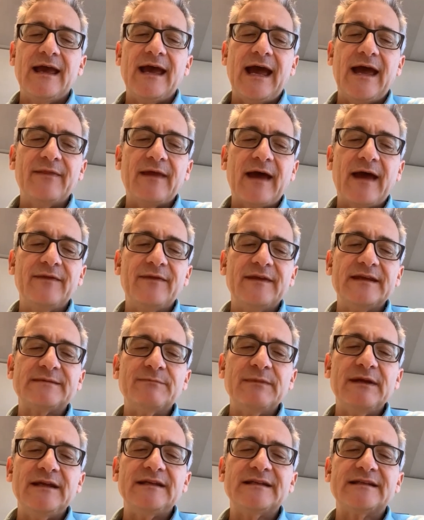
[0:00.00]
And this
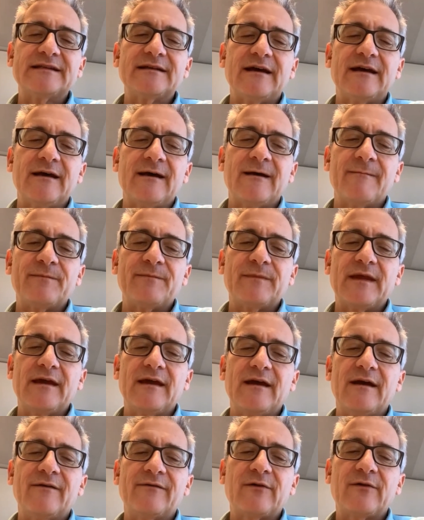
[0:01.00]
means,
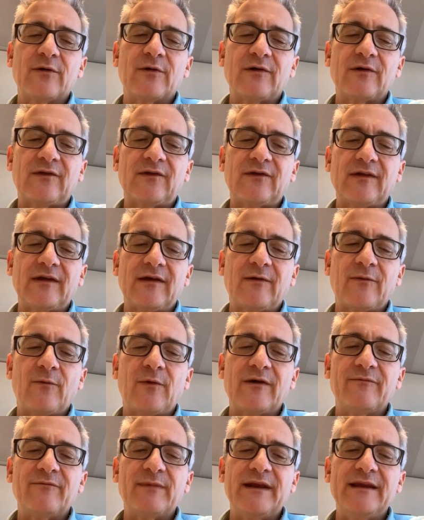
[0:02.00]
of course,
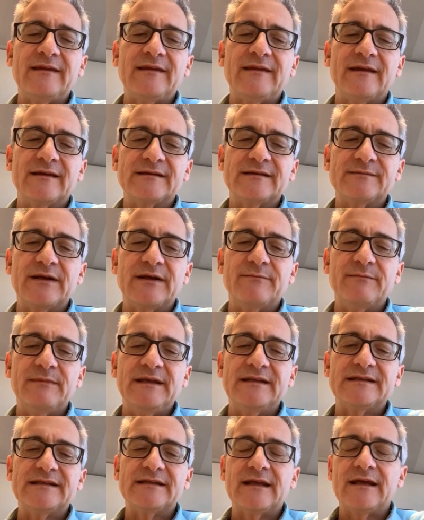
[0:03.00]
one of many things, but it
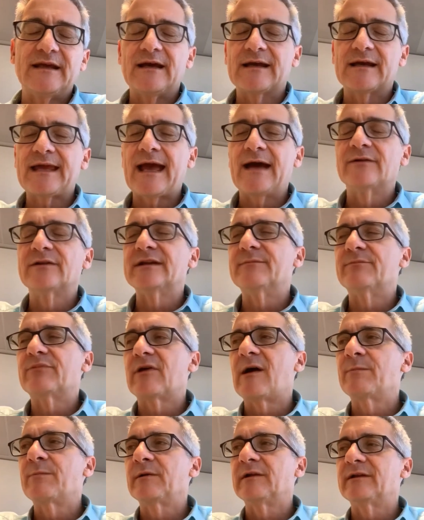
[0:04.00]
means accounting
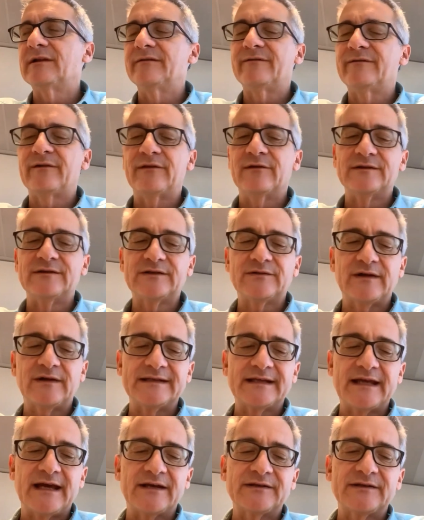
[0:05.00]
properly for those
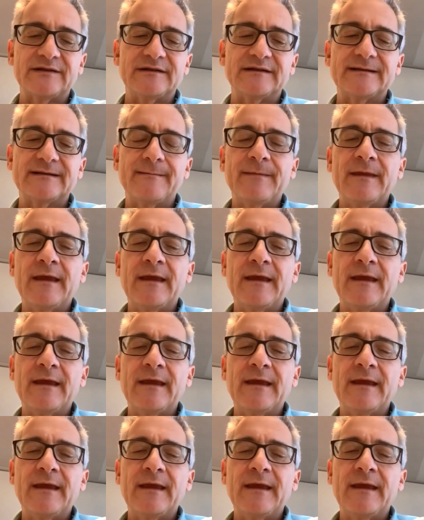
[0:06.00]
transactions.